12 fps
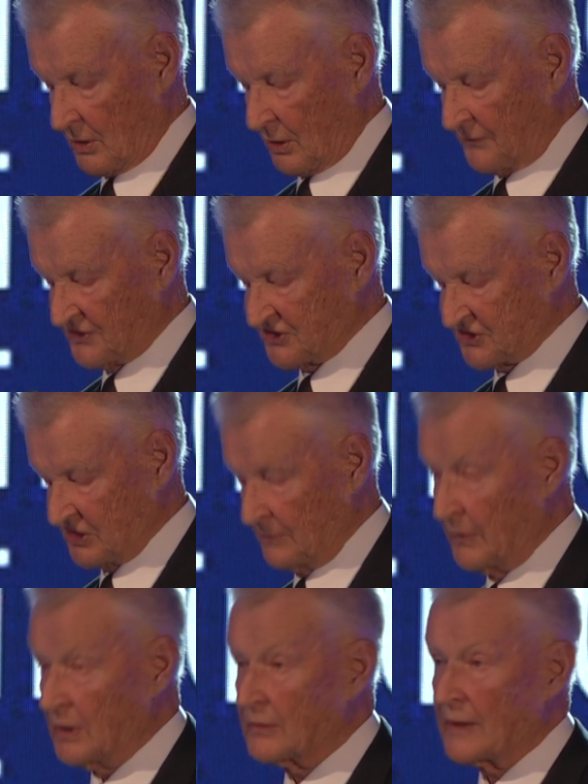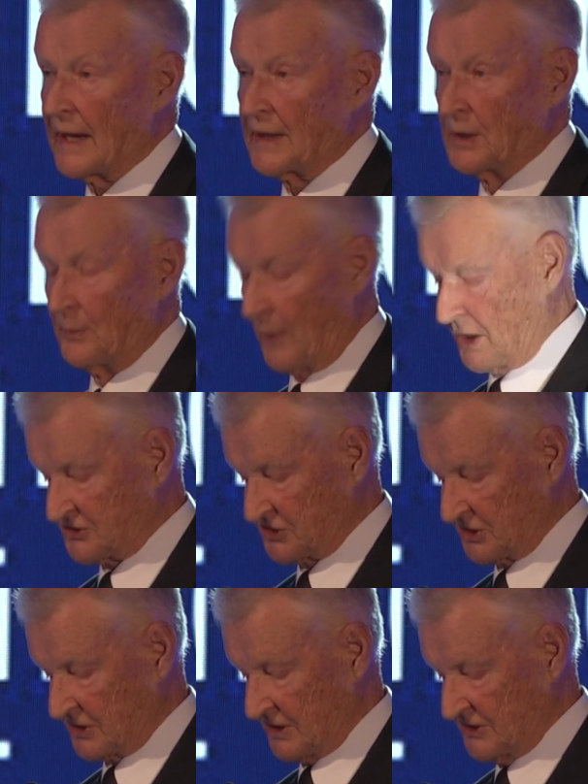of similar
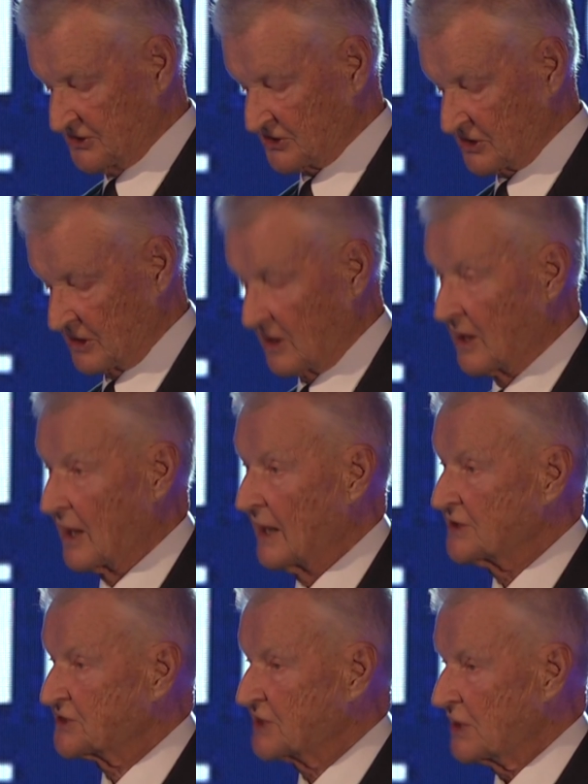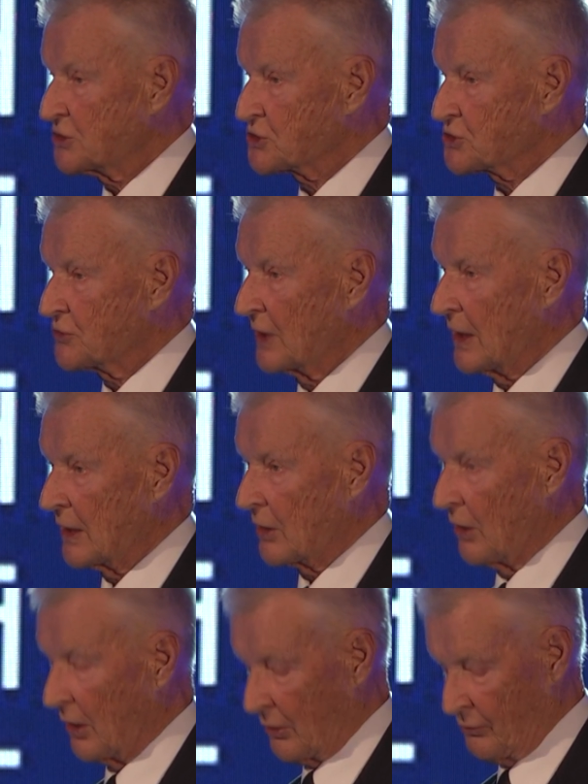animosities a century
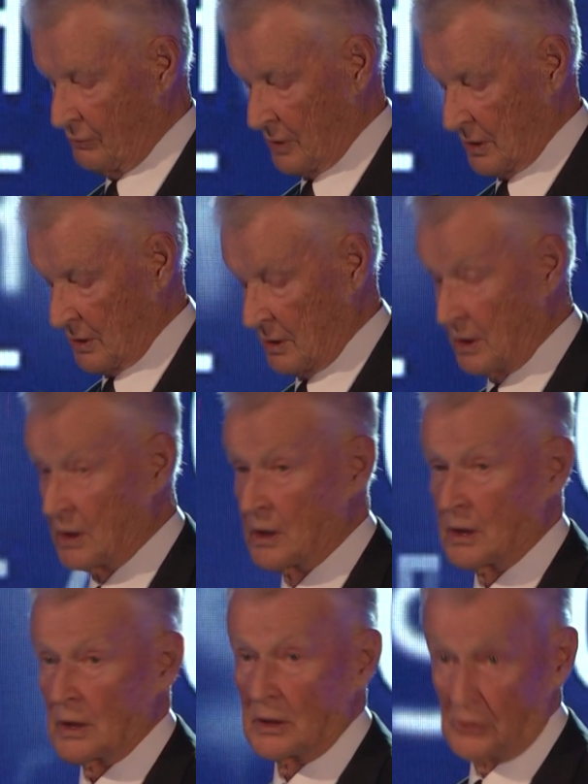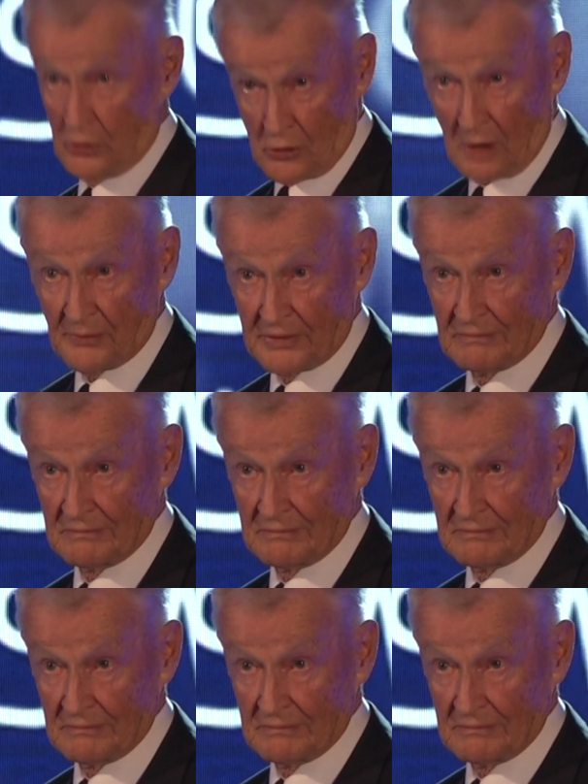ago in Europe.